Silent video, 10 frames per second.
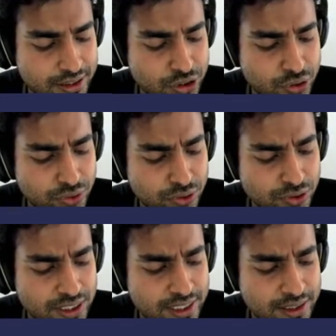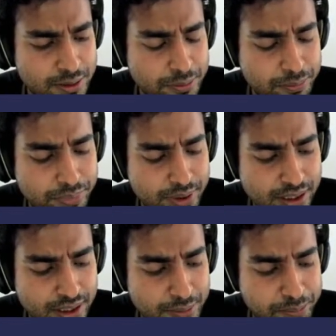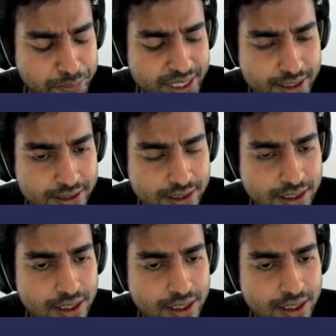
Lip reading: Toyota Prius